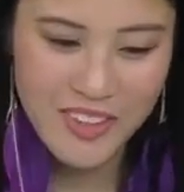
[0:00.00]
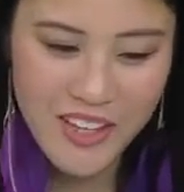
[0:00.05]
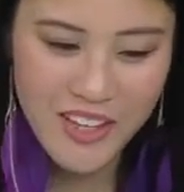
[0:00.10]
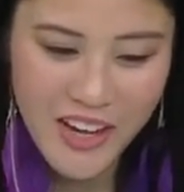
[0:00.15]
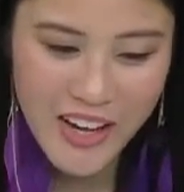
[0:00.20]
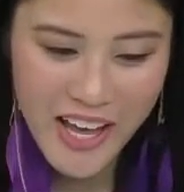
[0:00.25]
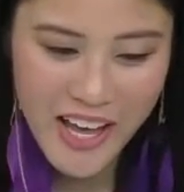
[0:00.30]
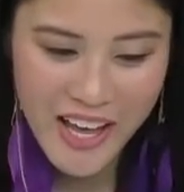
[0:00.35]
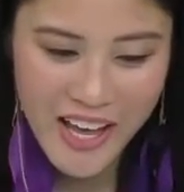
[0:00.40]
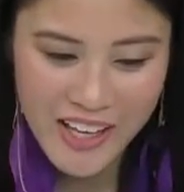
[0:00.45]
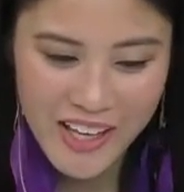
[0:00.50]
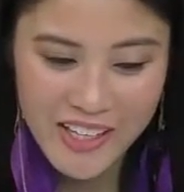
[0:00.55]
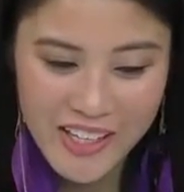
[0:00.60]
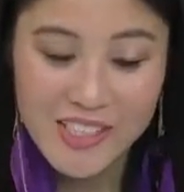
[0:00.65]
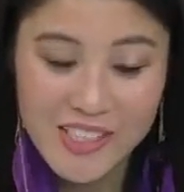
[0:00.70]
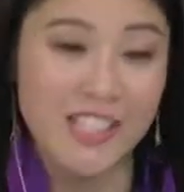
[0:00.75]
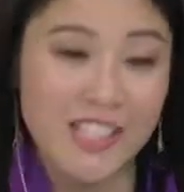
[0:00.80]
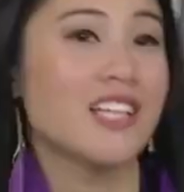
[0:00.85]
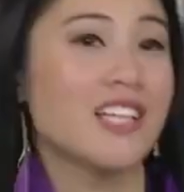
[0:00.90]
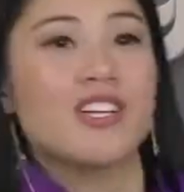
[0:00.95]
Okay,
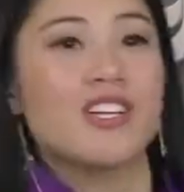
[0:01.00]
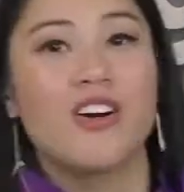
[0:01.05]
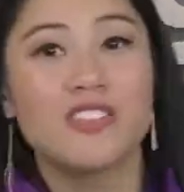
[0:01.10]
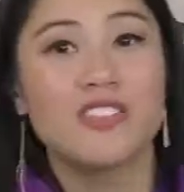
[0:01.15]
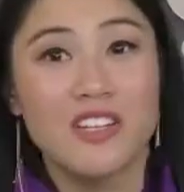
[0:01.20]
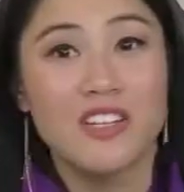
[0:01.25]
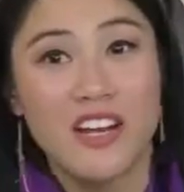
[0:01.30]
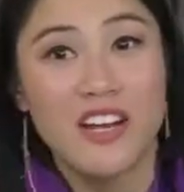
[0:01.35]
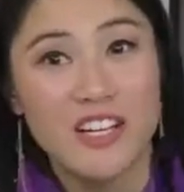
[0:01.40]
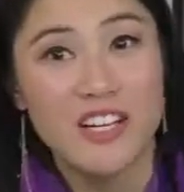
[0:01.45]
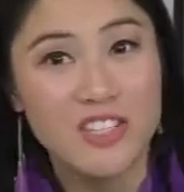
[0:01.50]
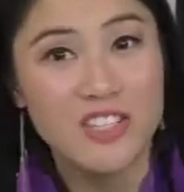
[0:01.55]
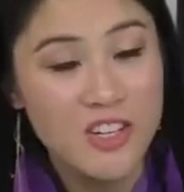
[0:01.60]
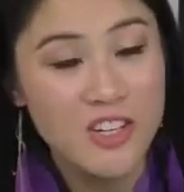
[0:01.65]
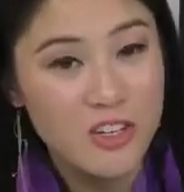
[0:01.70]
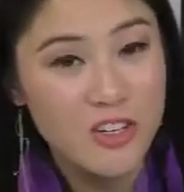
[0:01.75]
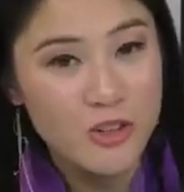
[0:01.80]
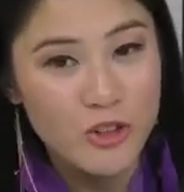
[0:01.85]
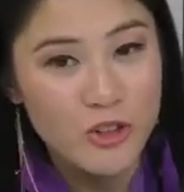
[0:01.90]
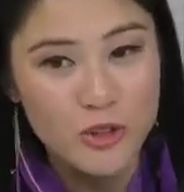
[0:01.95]
so let's go on to the next
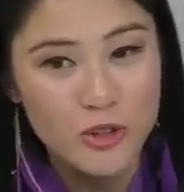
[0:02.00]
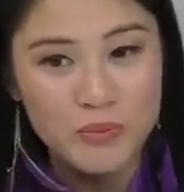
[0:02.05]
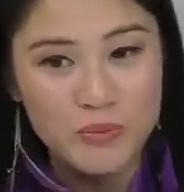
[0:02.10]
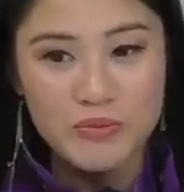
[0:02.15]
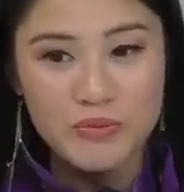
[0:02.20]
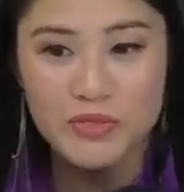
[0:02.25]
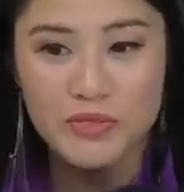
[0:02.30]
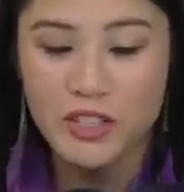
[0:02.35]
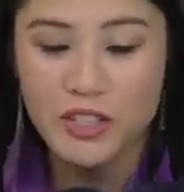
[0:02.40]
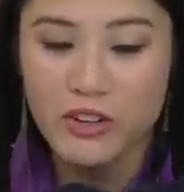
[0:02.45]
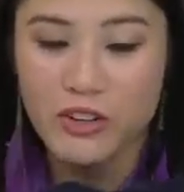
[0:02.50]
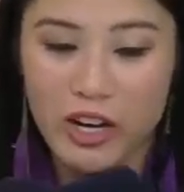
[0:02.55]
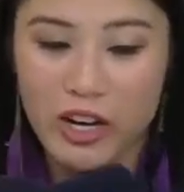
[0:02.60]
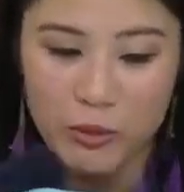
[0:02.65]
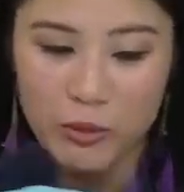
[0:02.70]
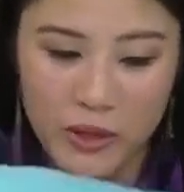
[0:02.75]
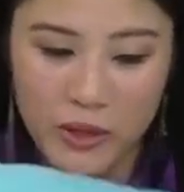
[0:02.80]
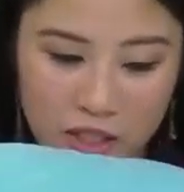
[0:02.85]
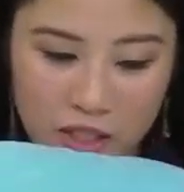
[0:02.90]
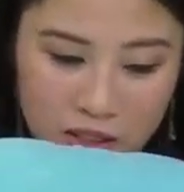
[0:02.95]
girl group. You ready,
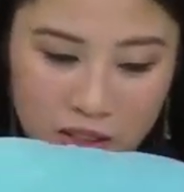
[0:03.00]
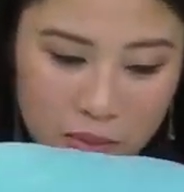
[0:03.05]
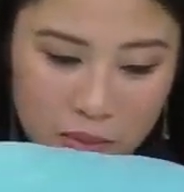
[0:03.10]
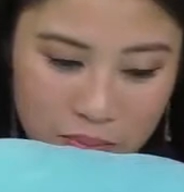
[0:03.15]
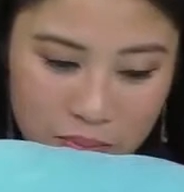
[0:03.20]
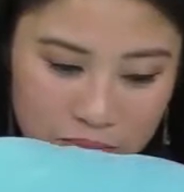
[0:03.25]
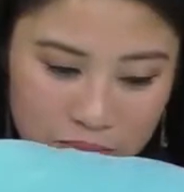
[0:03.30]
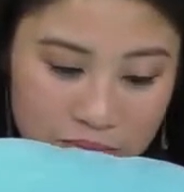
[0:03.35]
P D Neems?